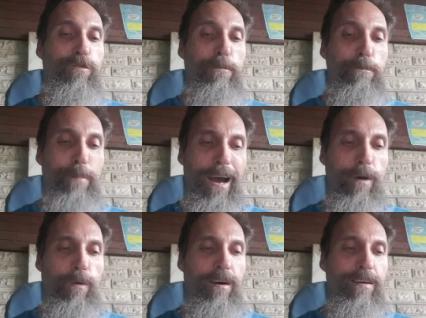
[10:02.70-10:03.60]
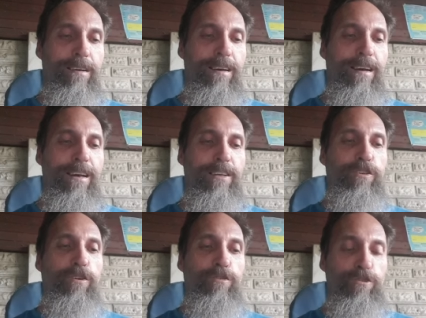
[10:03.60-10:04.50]
empower, is
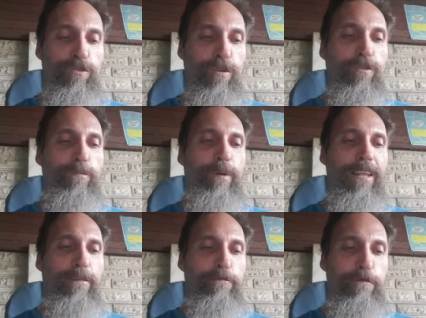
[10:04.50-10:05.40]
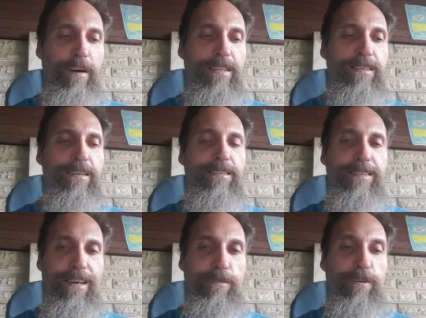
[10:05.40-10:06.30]
controlled by the Fatah
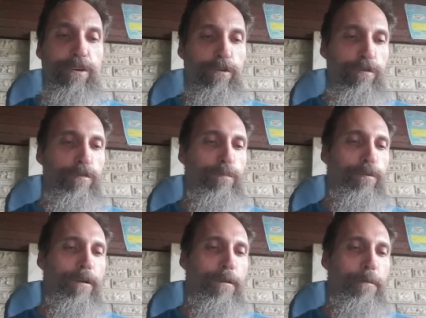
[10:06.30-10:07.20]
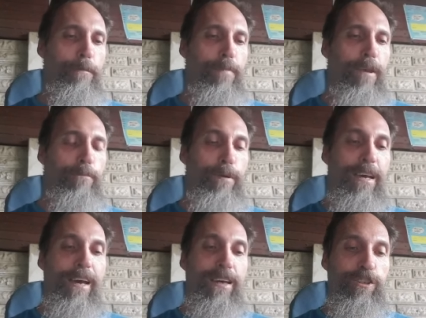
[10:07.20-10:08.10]
terror group.
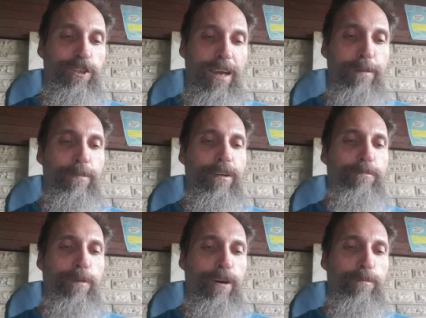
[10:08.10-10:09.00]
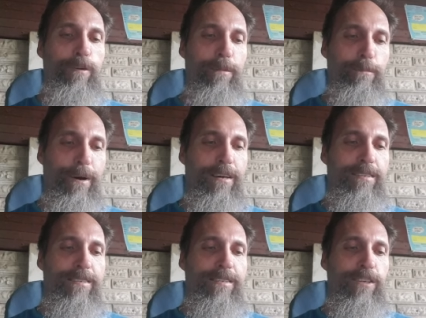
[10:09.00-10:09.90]
PA chairman Mahmoud
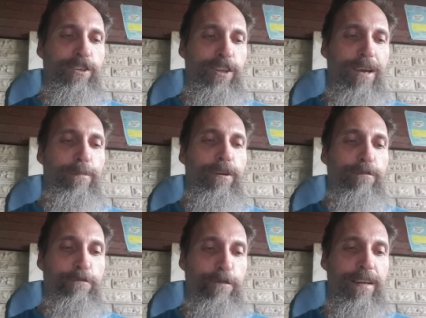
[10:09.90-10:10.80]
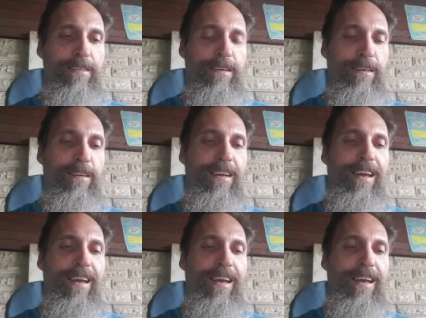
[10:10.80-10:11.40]
Abbas is the chairman of Fatah,